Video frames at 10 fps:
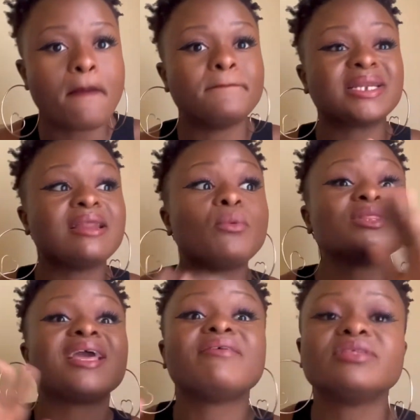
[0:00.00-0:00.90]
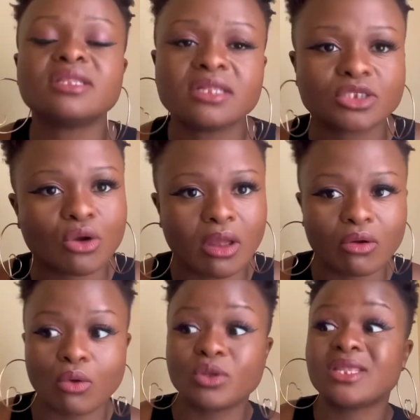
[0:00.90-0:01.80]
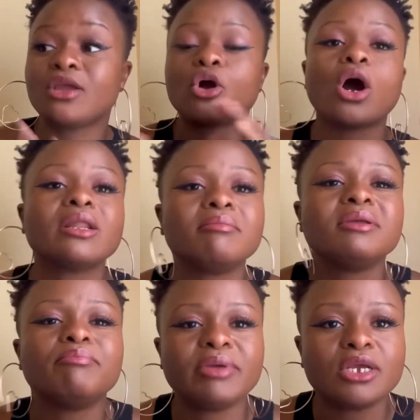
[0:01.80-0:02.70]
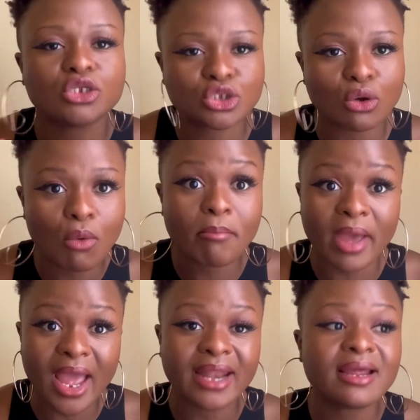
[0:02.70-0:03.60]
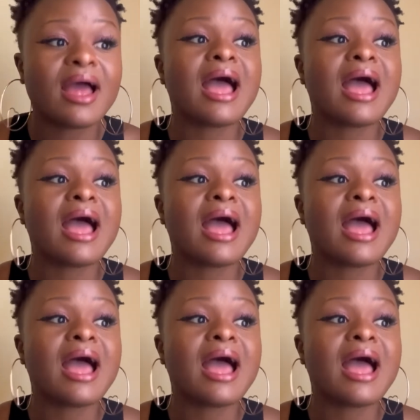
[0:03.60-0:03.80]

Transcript: But now with everything that's going on, with the economy being so bad,